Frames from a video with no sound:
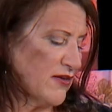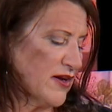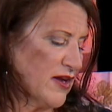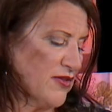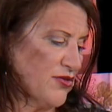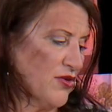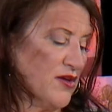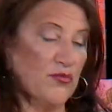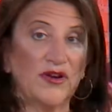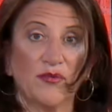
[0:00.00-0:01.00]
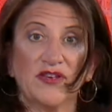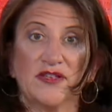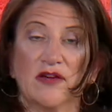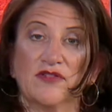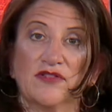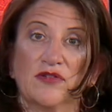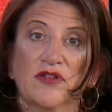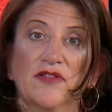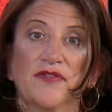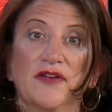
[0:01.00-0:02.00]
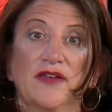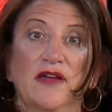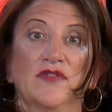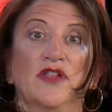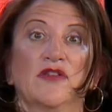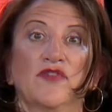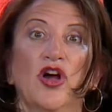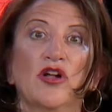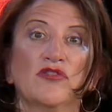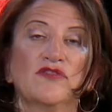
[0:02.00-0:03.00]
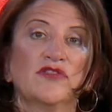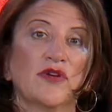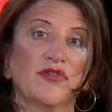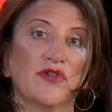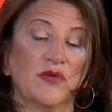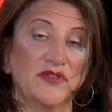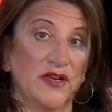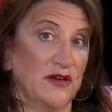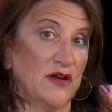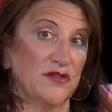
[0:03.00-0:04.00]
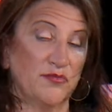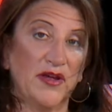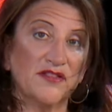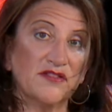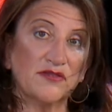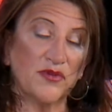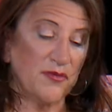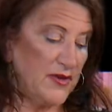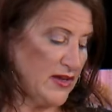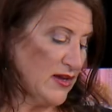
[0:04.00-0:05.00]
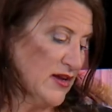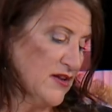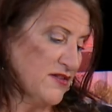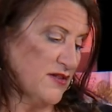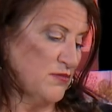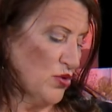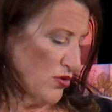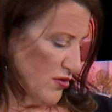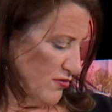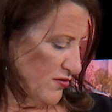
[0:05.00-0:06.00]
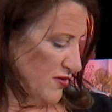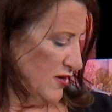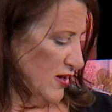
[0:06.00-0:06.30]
I had thought when I went to Arizona that they're going to have a lot of color, so I thought I would take colored pencils with me, some markers.